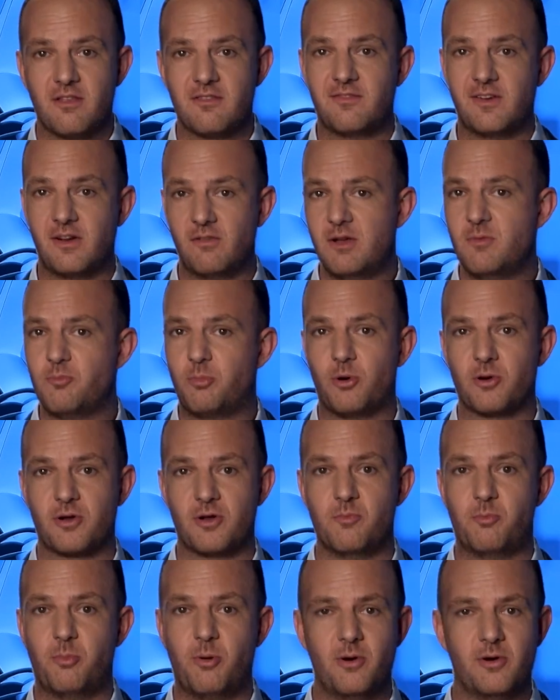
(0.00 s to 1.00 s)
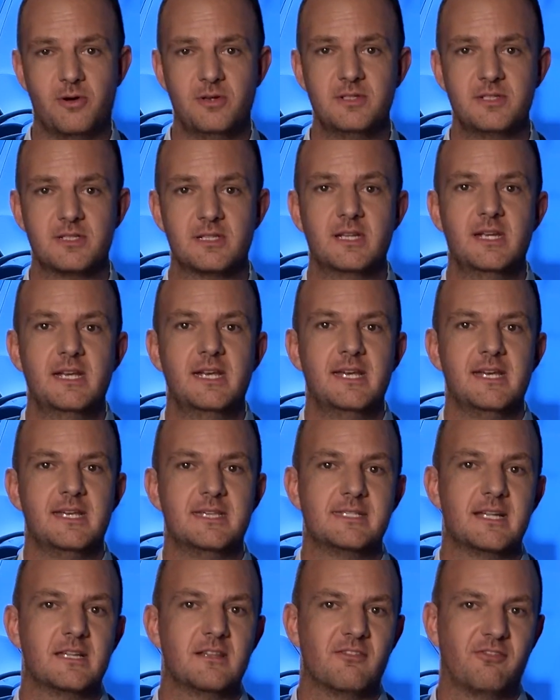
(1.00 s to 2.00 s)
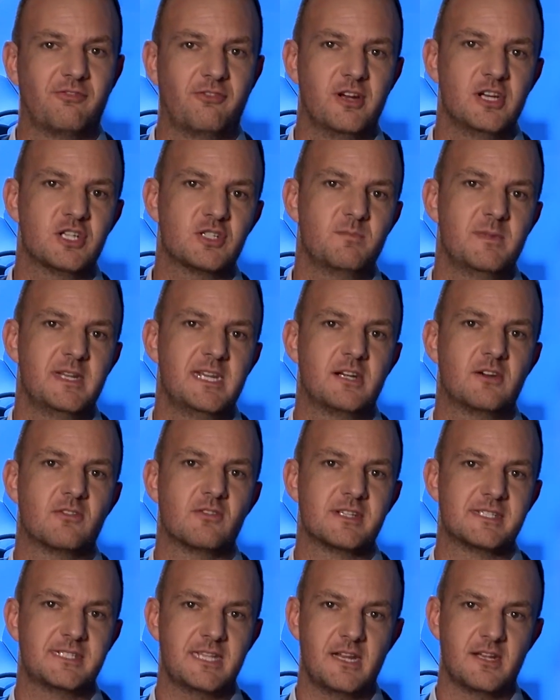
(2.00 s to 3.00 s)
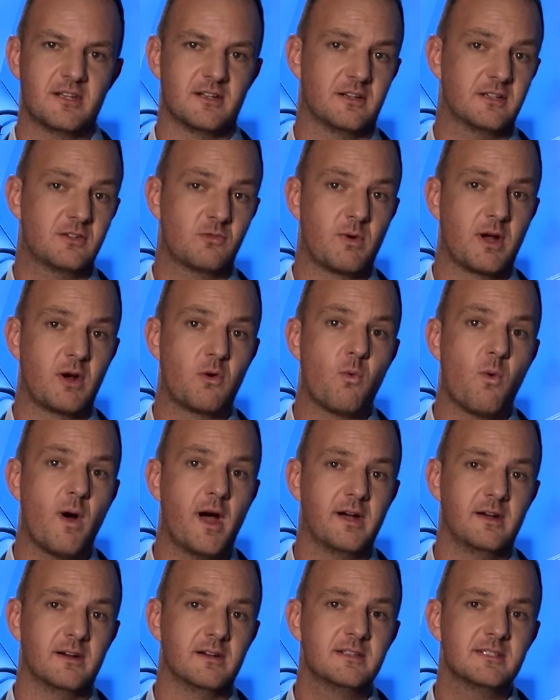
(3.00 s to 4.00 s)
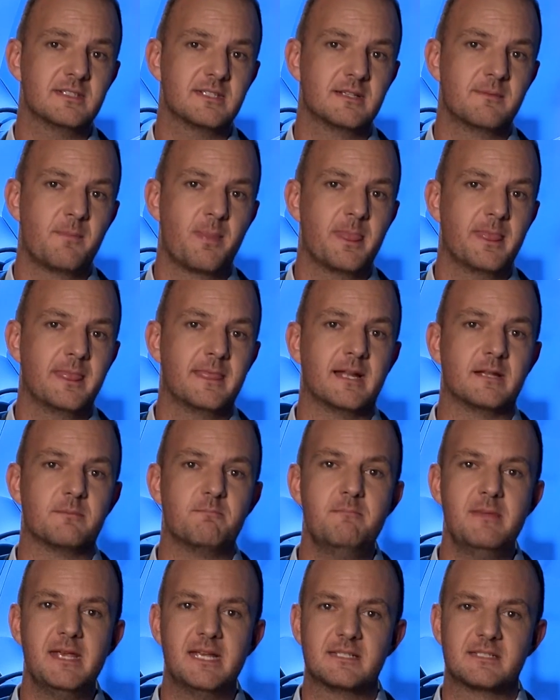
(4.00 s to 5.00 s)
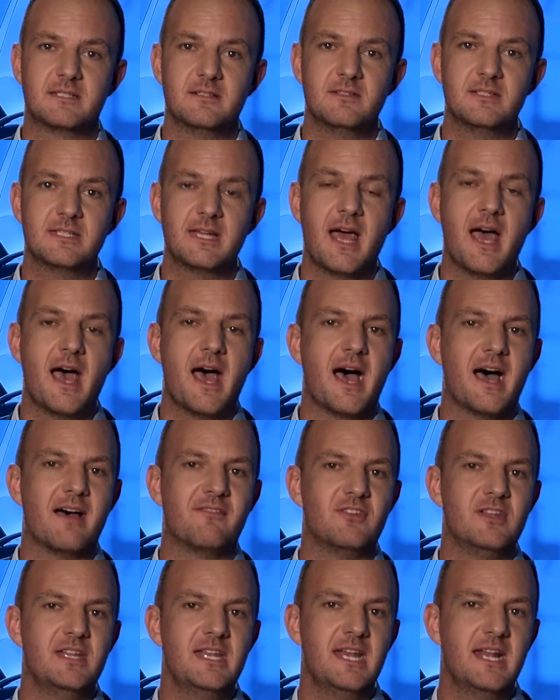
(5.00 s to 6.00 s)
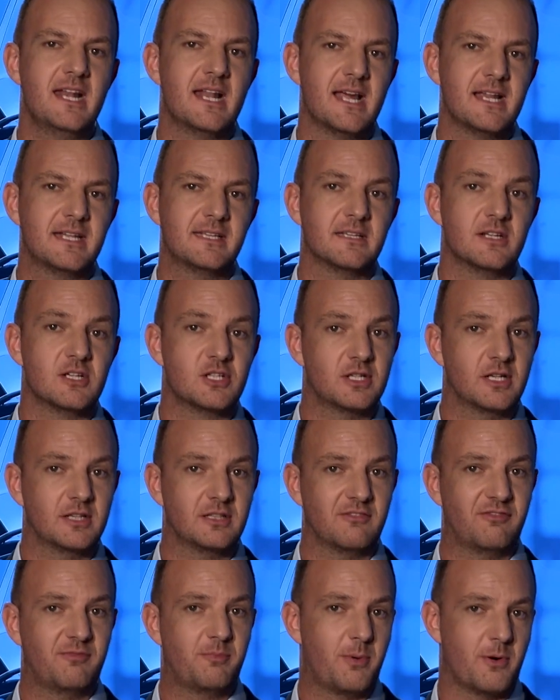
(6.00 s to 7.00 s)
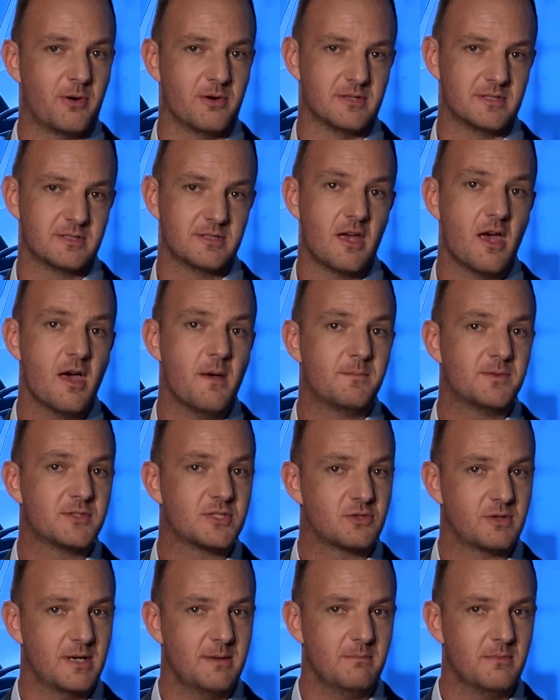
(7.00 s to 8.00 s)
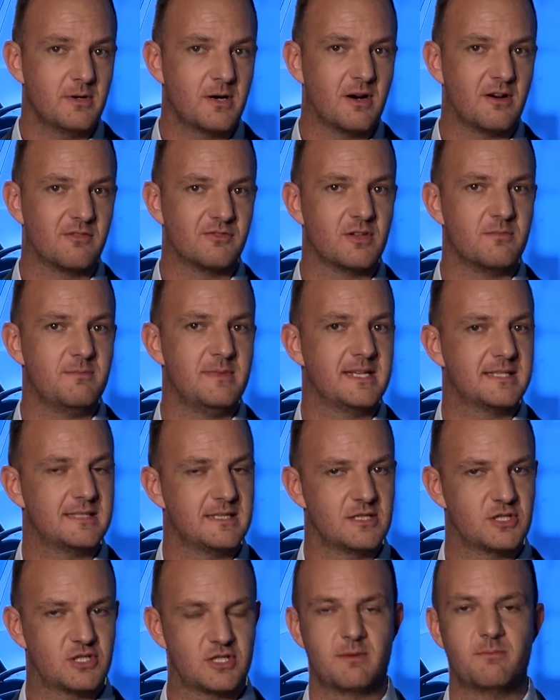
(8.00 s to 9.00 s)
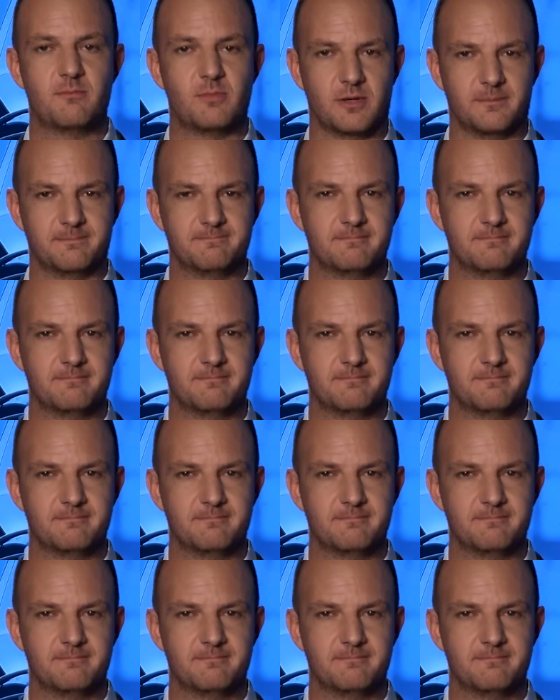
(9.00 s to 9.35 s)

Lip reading: very important point is that the French medical standard requires that mixers have an inlet shut-off point upstream of the mixing chamber.